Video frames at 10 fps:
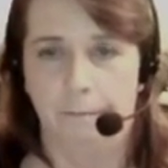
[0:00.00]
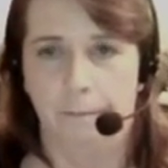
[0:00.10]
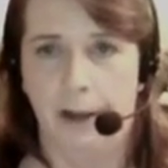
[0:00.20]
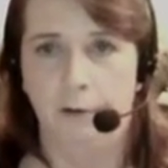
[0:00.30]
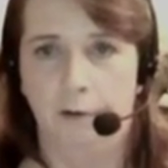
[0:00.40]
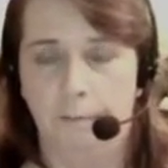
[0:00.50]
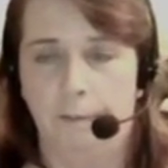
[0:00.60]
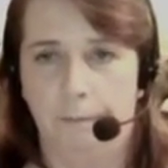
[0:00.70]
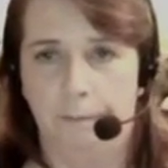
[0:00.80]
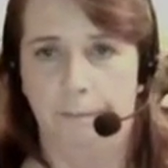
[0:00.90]
My
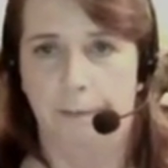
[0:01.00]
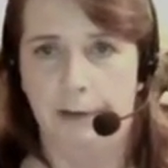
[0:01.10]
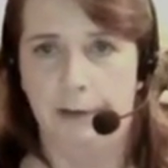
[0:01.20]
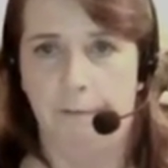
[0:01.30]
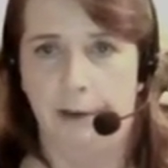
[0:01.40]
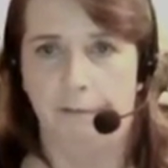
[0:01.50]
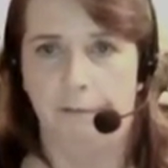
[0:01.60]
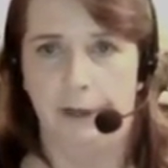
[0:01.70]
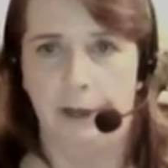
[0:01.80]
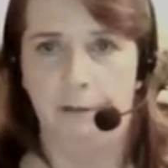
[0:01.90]
normal brain wave,
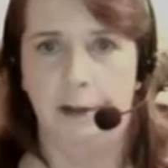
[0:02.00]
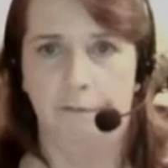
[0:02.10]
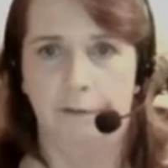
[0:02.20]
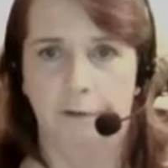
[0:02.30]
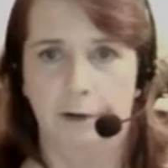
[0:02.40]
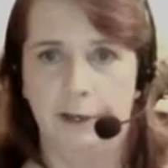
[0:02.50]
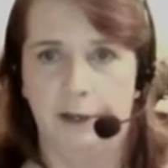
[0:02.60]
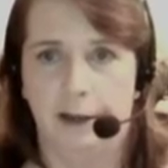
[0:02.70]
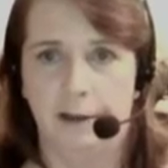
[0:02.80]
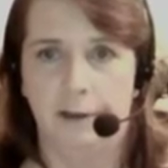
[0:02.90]
he would give 30
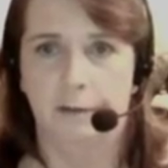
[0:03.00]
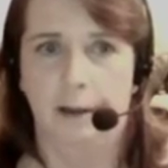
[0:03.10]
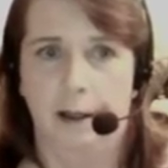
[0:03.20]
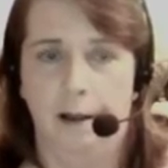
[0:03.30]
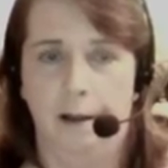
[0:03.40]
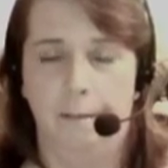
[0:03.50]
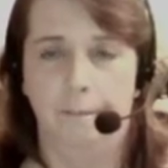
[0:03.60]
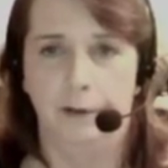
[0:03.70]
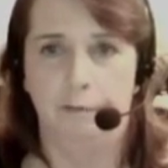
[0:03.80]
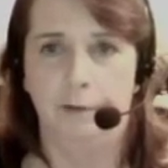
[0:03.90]
seconds
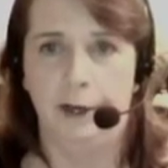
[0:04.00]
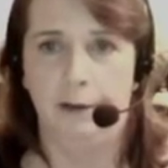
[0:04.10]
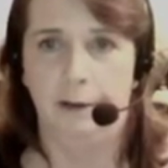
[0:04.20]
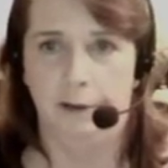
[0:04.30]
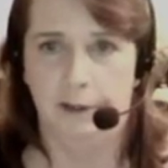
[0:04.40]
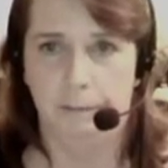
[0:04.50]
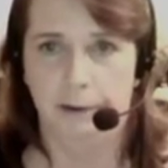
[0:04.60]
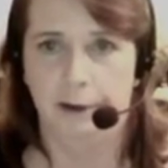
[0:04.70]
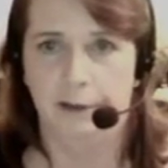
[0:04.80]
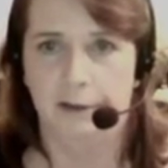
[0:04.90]
between the
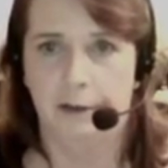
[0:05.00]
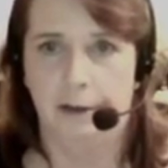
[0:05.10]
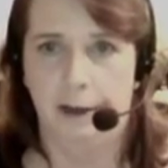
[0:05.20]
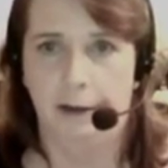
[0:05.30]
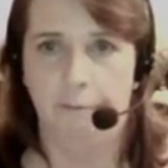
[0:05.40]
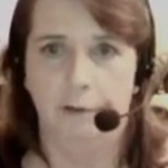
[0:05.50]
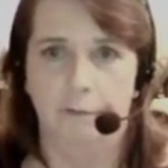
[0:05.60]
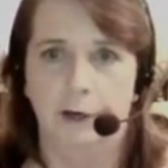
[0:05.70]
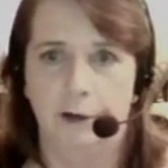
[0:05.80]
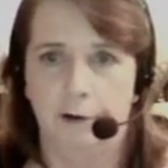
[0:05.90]
spirits, and I would
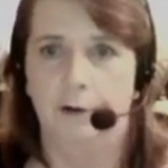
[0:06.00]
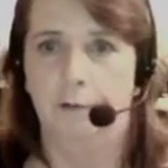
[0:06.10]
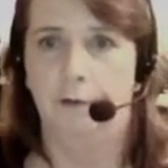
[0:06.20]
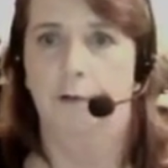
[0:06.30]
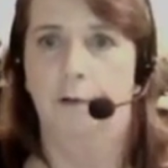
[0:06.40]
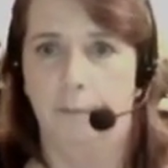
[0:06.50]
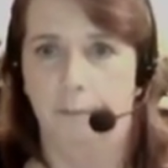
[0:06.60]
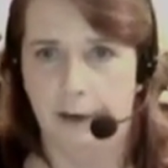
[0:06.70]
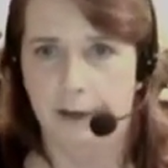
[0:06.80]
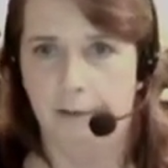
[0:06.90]
return to a normal
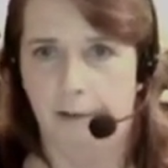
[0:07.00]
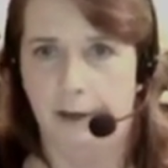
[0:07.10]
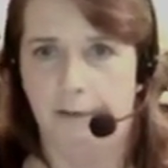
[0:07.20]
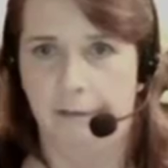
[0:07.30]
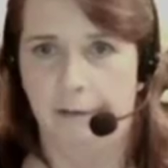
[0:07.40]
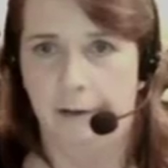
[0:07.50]
brain wave.